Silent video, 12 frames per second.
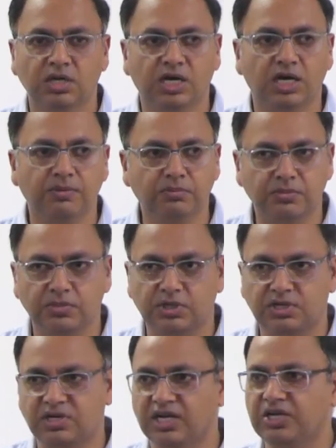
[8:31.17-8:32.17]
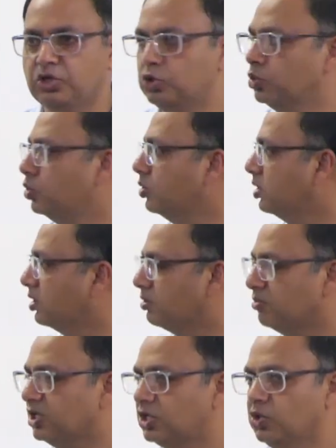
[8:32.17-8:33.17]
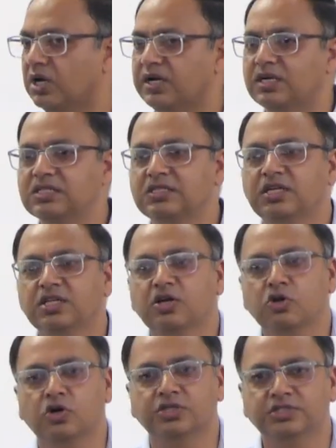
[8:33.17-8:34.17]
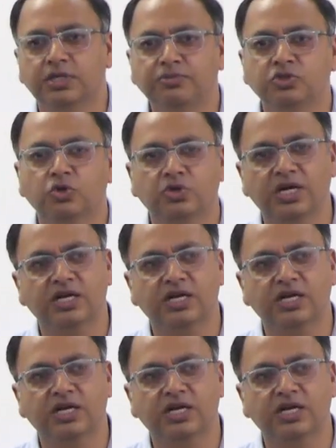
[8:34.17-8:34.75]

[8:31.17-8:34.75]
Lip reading: I am trying to make you understand the concept so